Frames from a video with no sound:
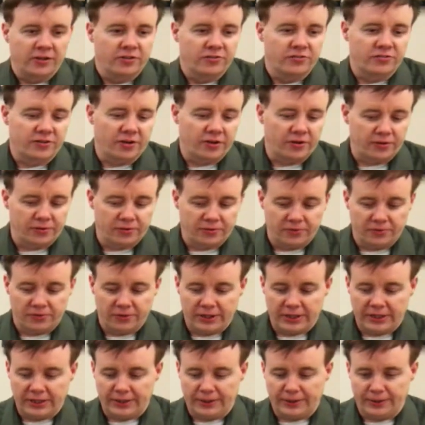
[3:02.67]

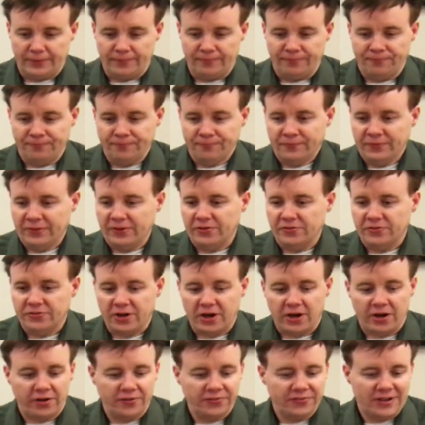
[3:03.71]
So there's
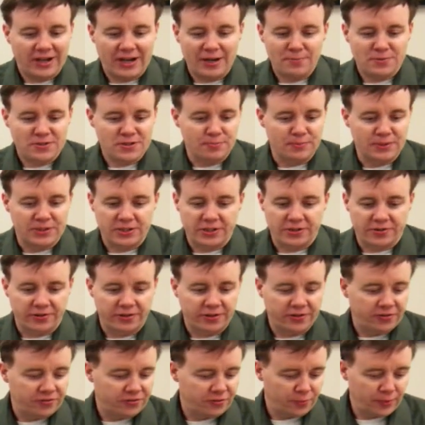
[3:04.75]
all types of
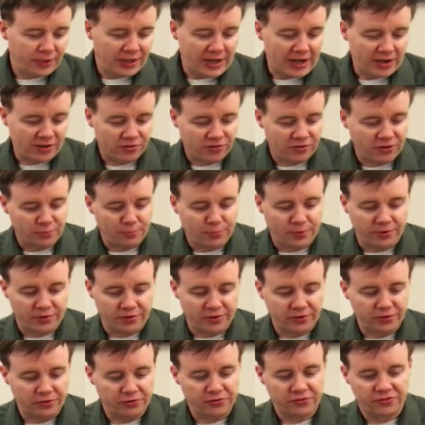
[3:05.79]
materials that we actually
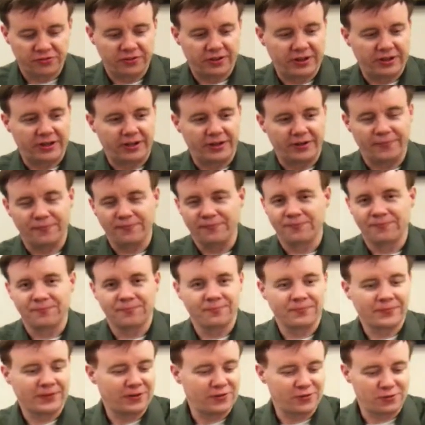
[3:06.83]
produce.
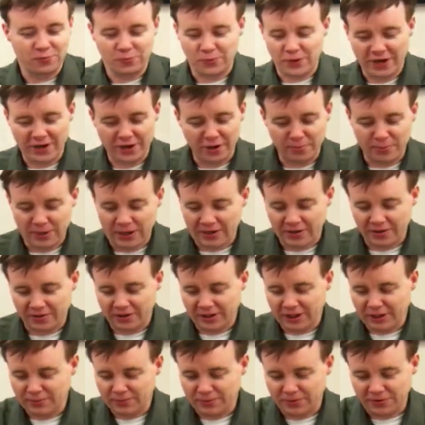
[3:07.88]
Here's water bottle
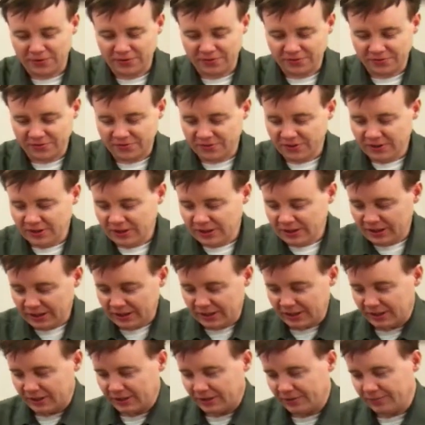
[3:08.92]
labels,
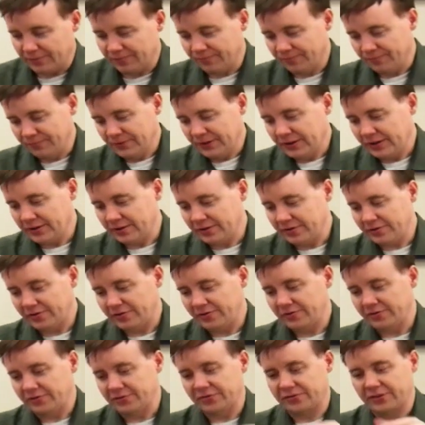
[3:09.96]

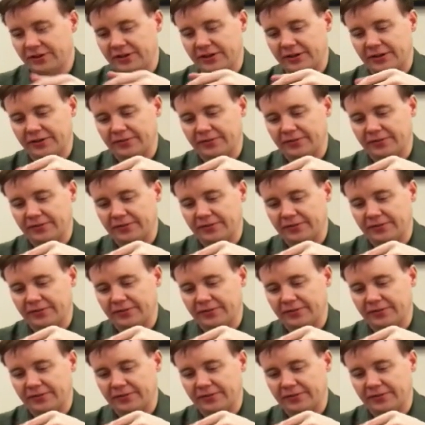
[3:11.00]
here's